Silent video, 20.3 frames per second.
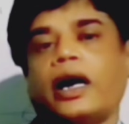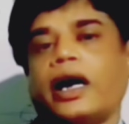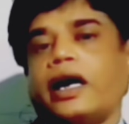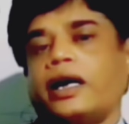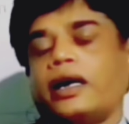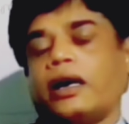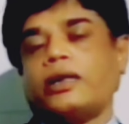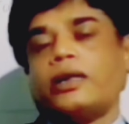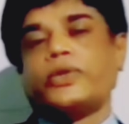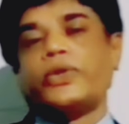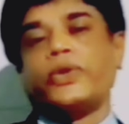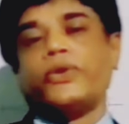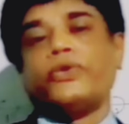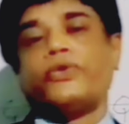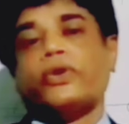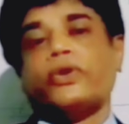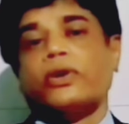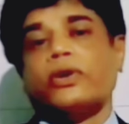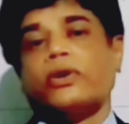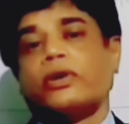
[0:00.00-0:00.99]
and
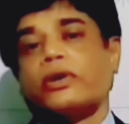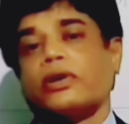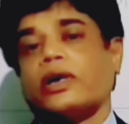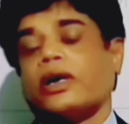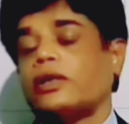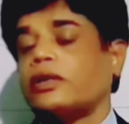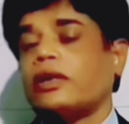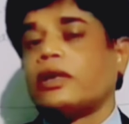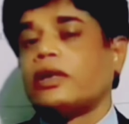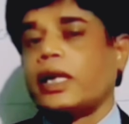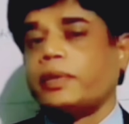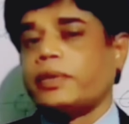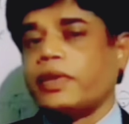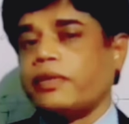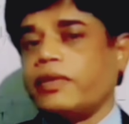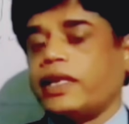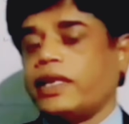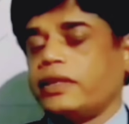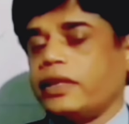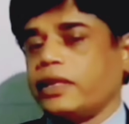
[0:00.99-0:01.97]
also for other types
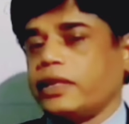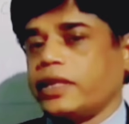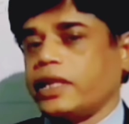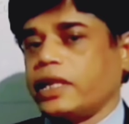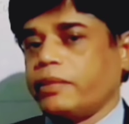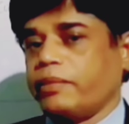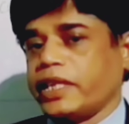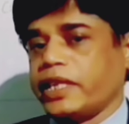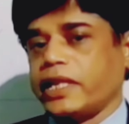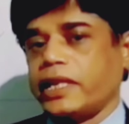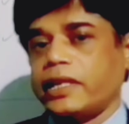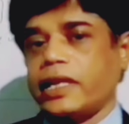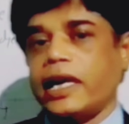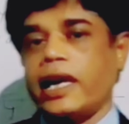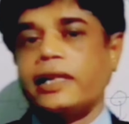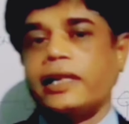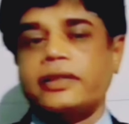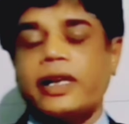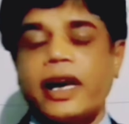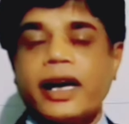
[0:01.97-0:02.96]
of dyes are there, basic
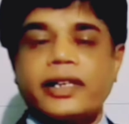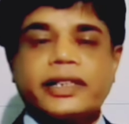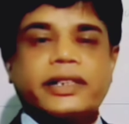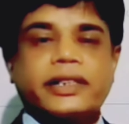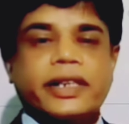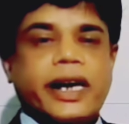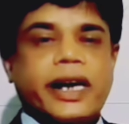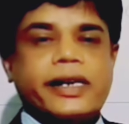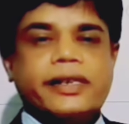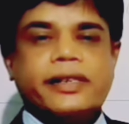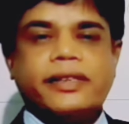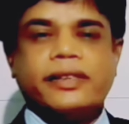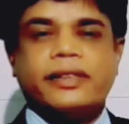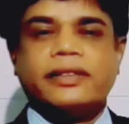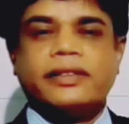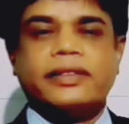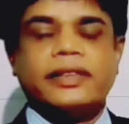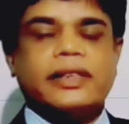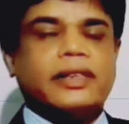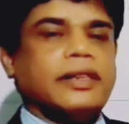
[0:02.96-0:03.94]
dyes, acid
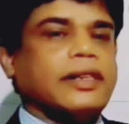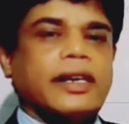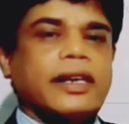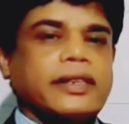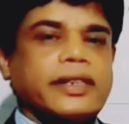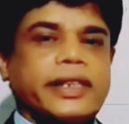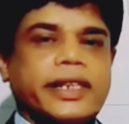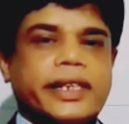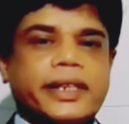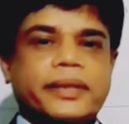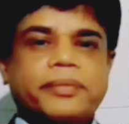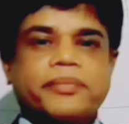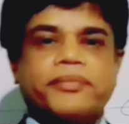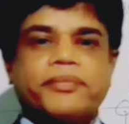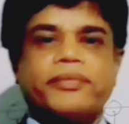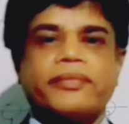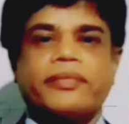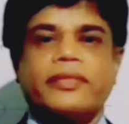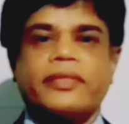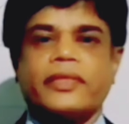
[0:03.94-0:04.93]
dyes are there,
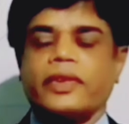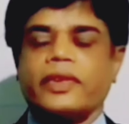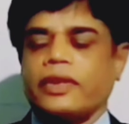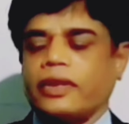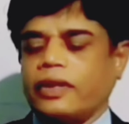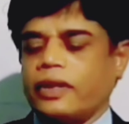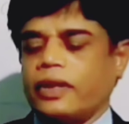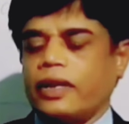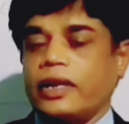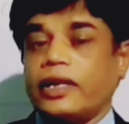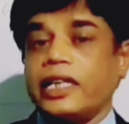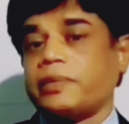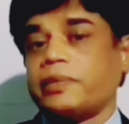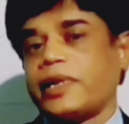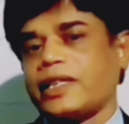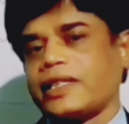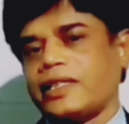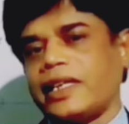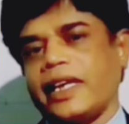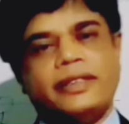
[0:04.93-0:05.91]

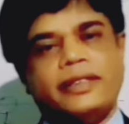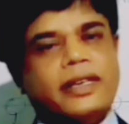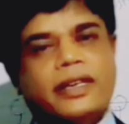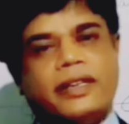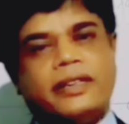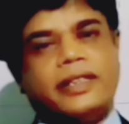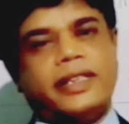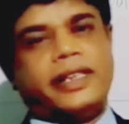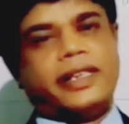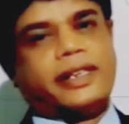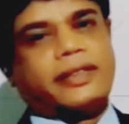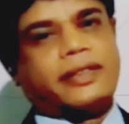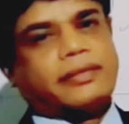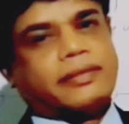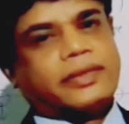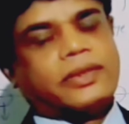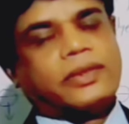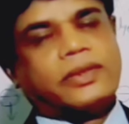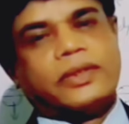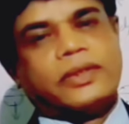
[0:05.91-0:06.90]
disperse dyes are there.
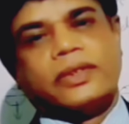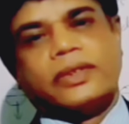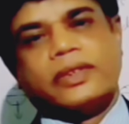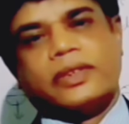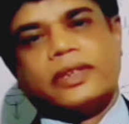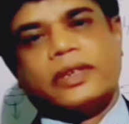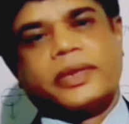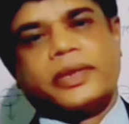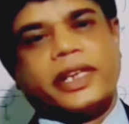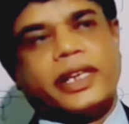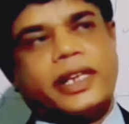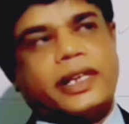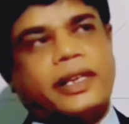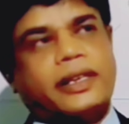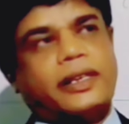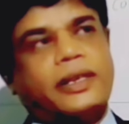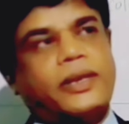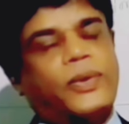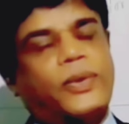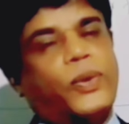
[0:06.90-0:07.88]

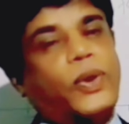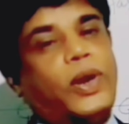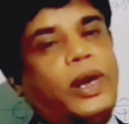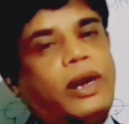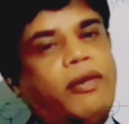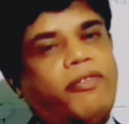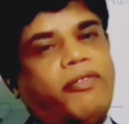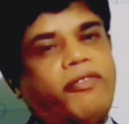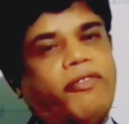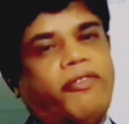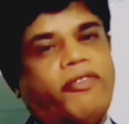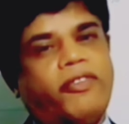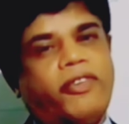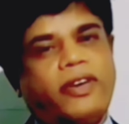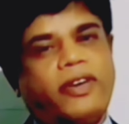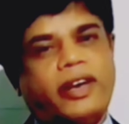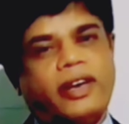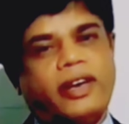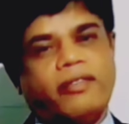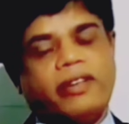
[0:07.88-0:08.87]
Okay, wool
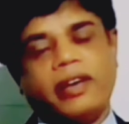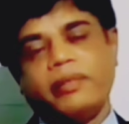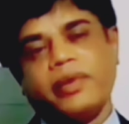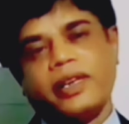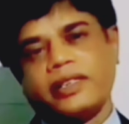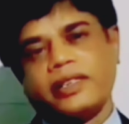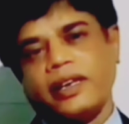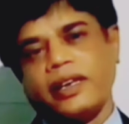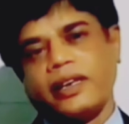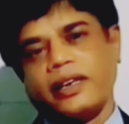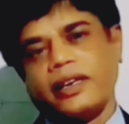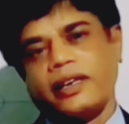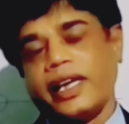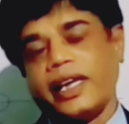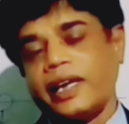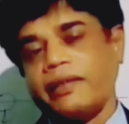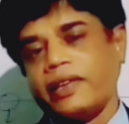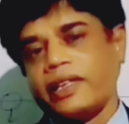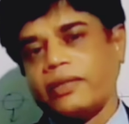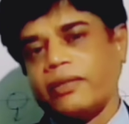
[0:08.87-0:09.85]
fibers are
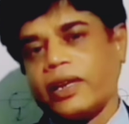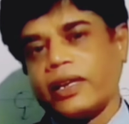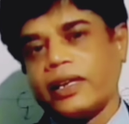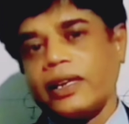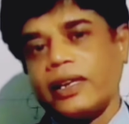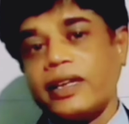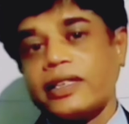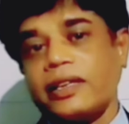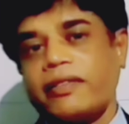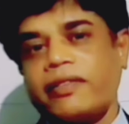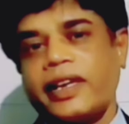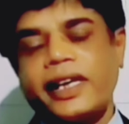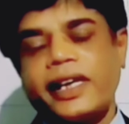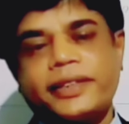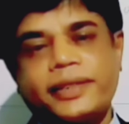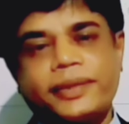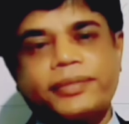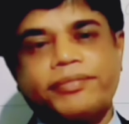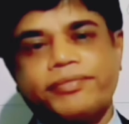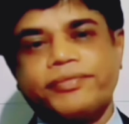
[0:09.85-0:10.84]
dyed with one class of
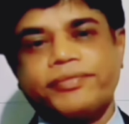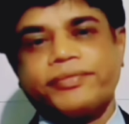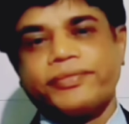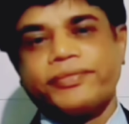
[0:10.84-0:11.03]
dyes.